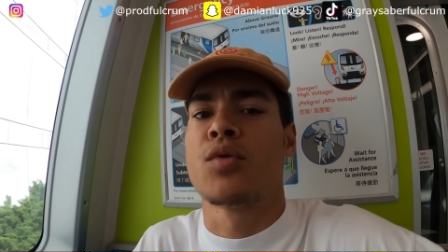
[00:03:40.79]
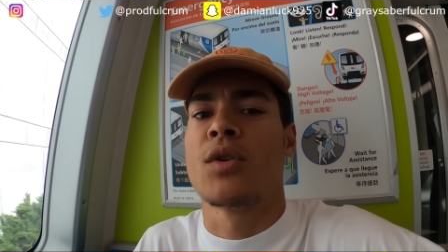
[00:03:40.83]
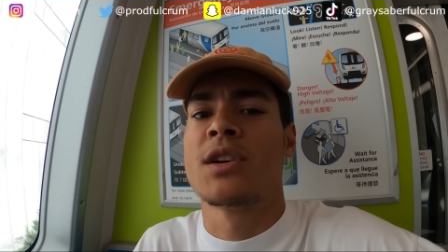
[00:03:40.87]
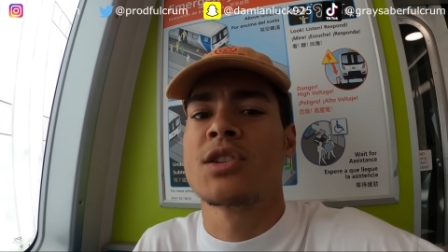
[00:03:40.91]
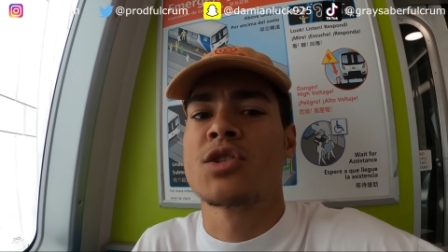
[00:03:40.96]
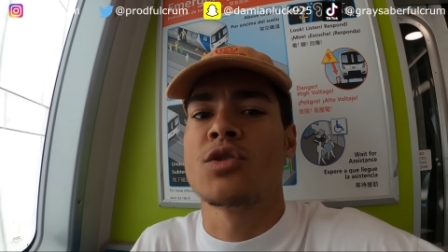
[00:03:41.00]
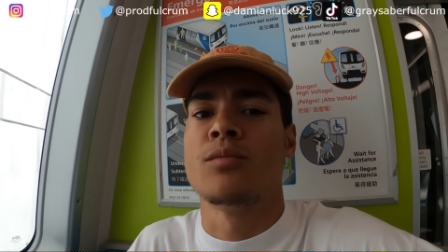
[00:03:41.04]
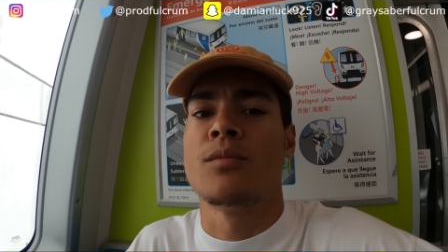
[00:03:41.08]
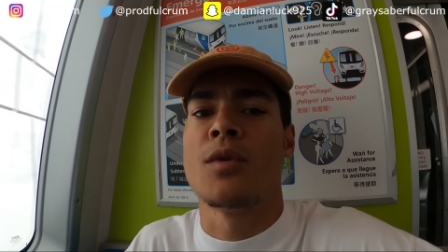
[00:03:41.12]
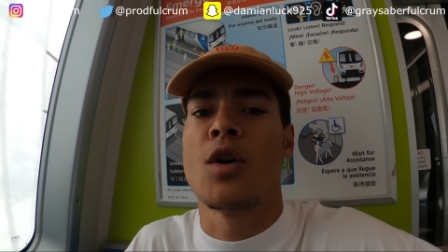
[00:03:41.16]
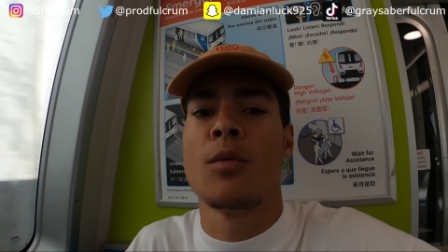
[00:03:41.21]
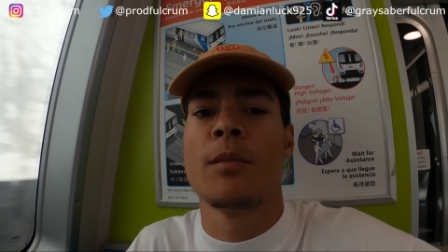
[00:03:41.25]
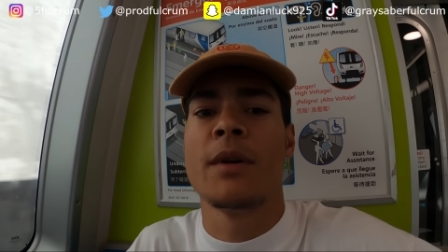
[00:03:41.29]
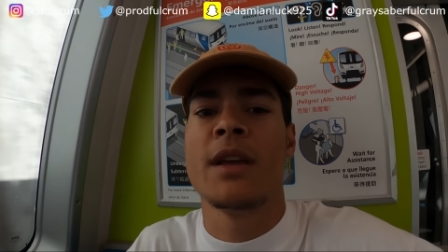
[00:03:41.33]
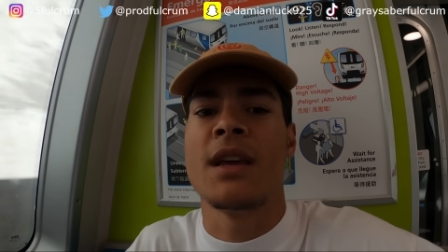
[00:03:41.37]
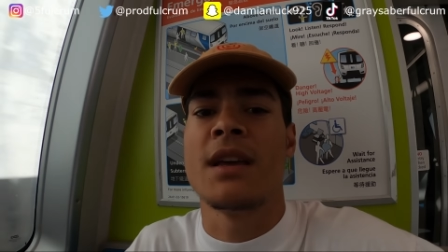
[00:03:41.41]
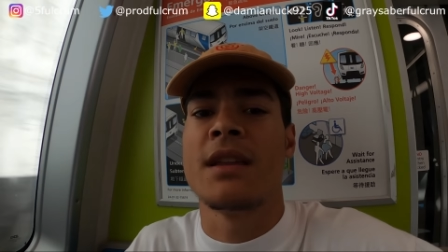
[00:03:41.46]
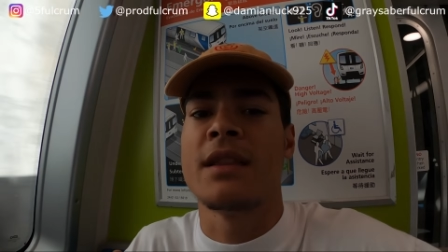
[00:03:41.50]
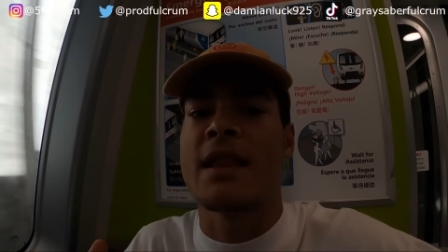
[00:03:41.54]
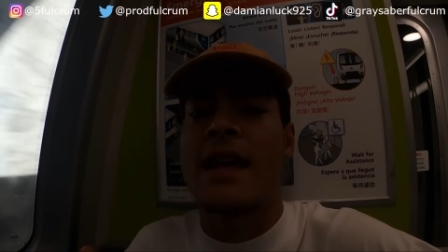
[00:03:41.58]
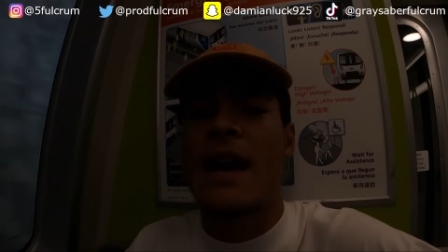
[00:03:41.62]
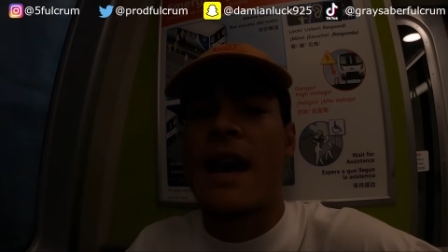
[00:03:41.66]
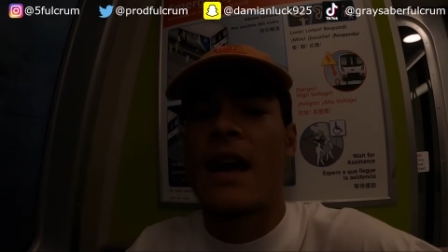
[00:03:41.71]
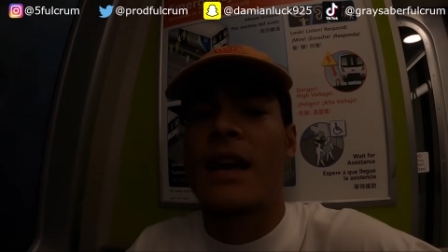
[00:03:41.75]
present moment,
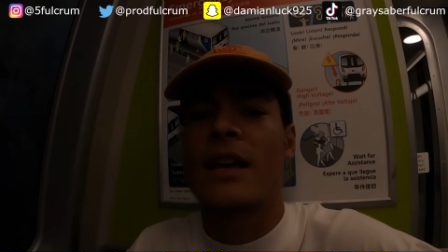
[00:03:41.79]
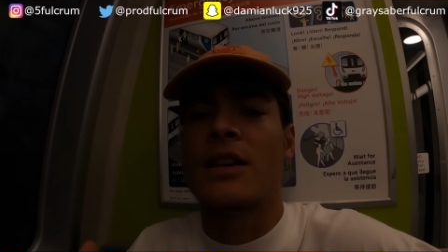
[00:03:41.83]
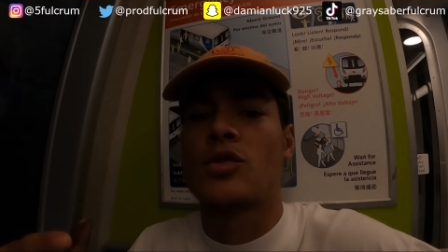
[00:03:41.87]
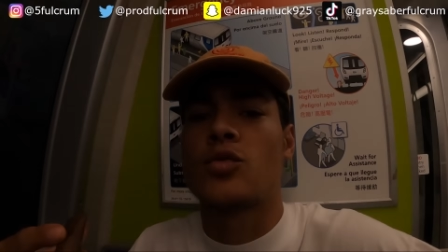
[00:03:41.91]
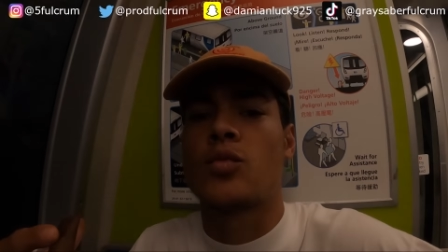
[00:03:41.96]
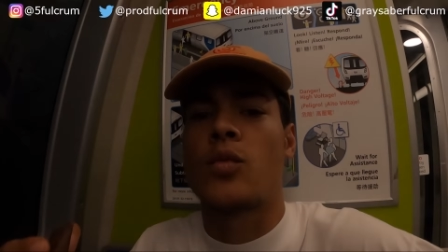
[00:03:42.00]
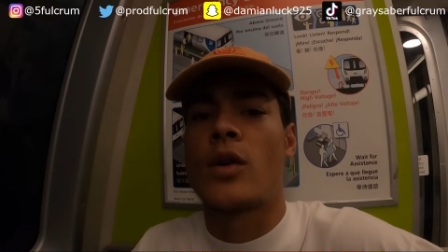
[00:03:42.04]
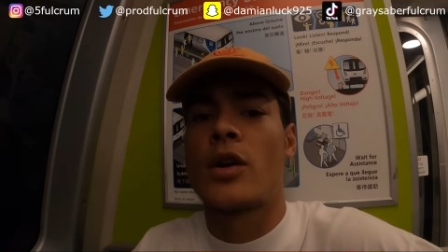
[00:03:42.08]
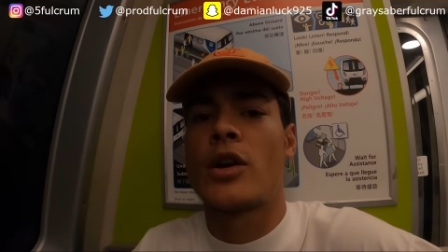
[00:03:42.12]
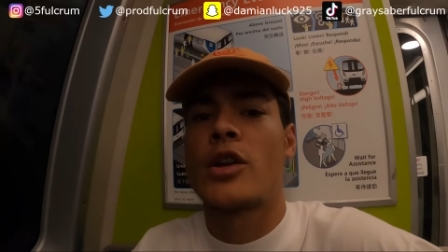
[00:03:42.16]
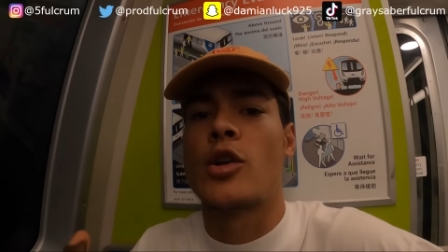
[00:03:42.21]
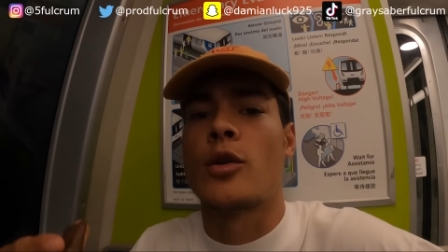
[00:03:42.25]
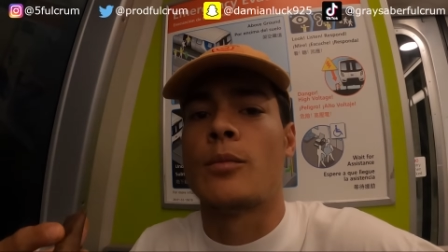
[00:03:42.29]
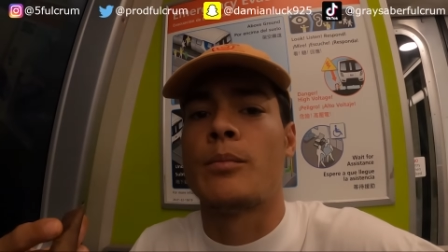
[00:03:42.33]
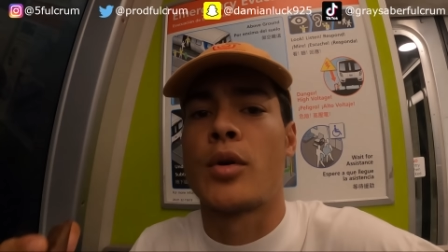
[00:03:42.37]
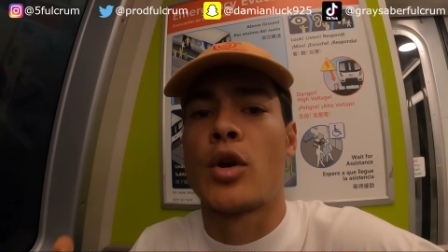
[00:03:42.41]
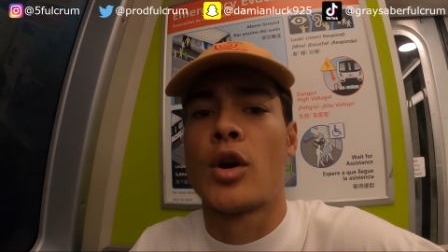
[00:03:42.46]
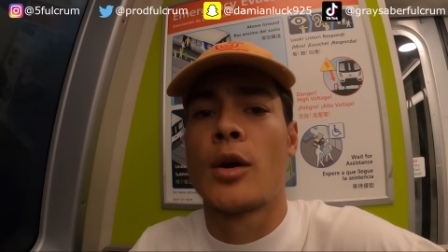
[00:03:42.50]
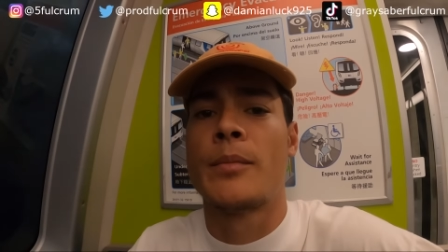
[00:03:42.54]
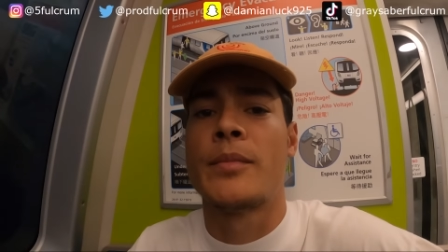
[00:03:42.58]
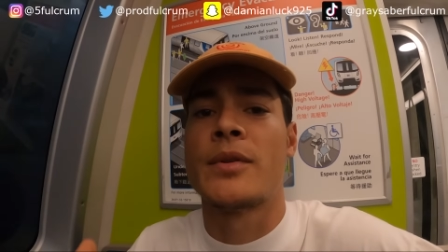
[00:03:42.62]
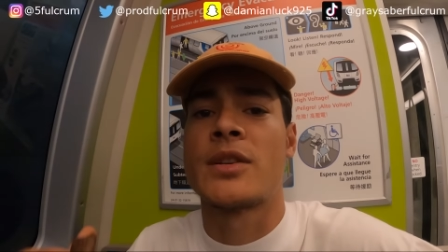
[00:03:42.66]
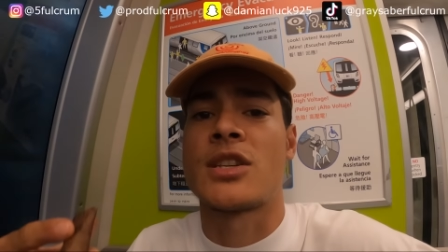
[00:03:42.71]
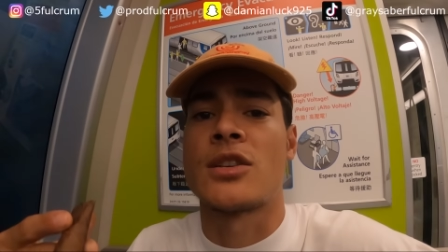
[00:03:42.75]
and that is where your
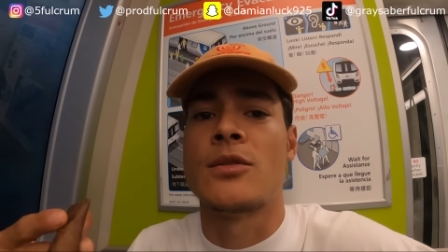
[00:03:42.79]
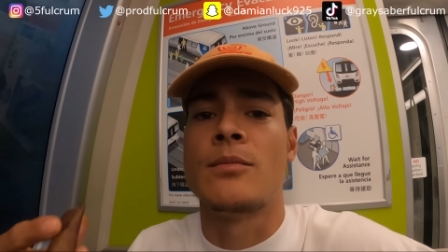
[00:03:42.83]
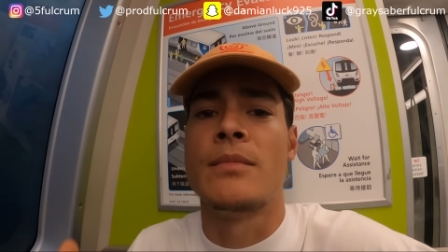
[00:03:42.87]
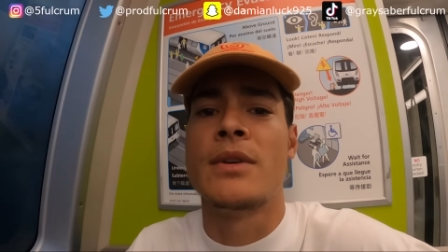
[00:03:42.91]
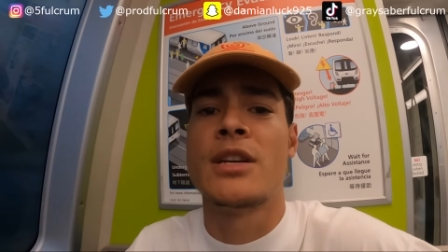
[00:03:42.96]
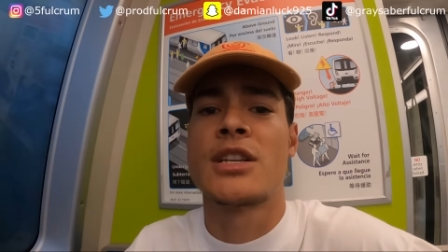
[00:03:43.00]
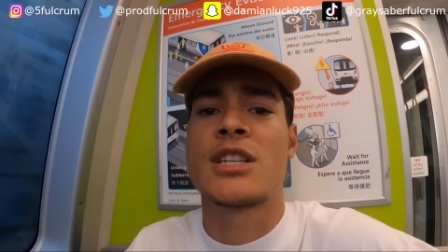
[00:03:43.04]
purpose and